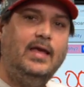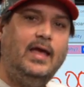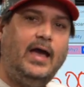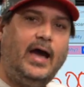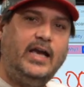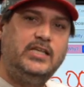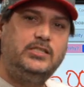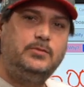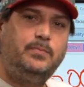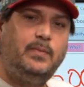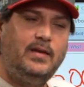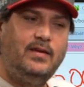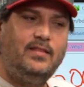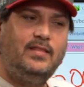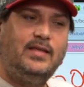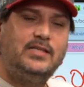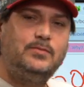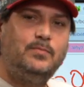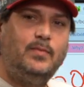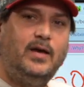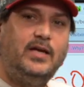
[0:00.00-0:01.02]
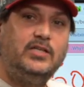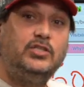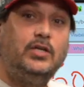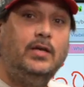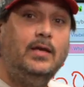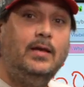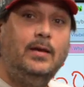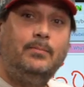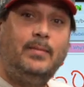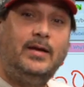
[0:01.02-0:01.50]
I spend this much.
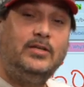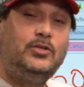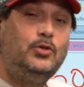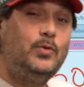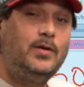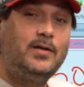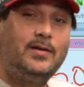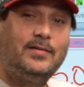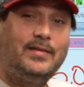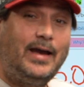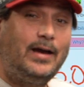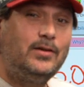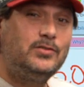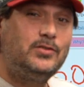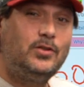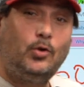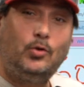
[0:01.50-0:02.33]
My 200,000